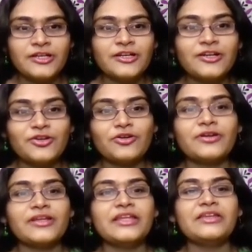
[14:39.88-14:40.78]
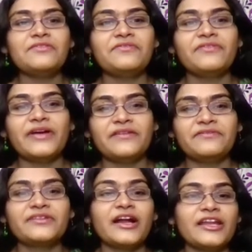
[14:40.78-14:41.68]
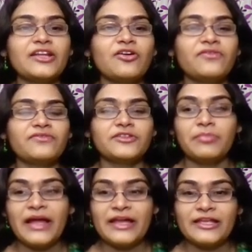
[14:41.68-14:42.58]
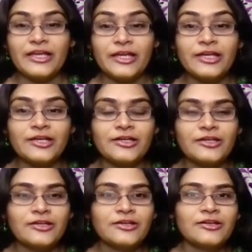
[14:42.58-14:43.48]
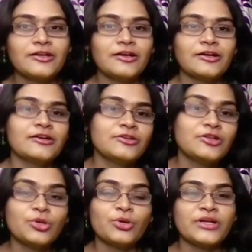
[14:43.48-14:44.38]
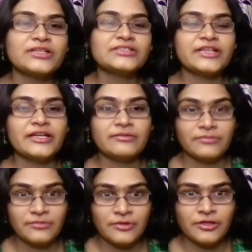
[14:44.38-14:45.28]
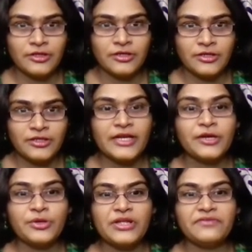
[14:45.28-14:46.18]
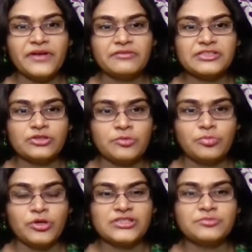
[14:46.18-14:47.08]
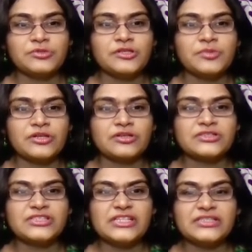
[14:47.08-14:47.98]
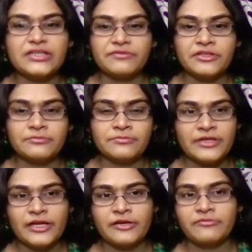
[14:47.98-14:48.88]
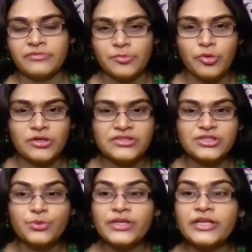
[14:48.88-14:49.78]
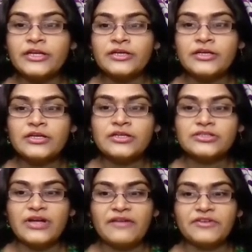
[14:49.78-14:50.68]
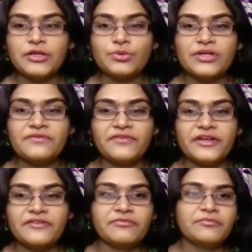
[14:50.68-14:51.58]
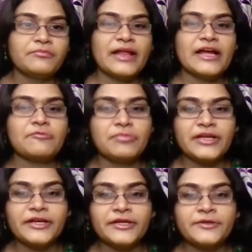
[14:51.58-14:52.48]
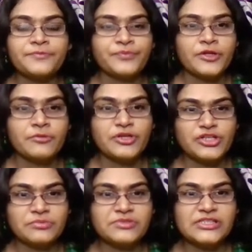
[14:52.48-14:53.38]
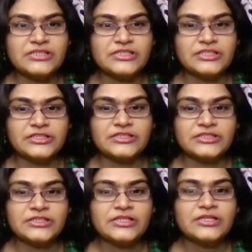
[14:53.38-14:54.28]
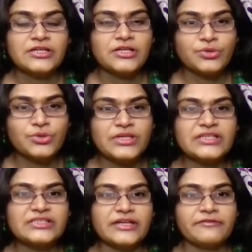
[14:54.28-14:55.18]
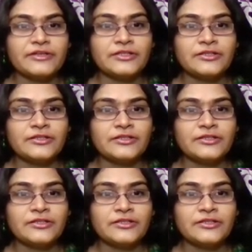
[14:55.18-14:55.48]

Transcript: rook e5, cutting off the black king. You'll notice that king into e5 is not possible because d7 and the pawn is queening. So after rook e5, black played bishop c6, rook e7,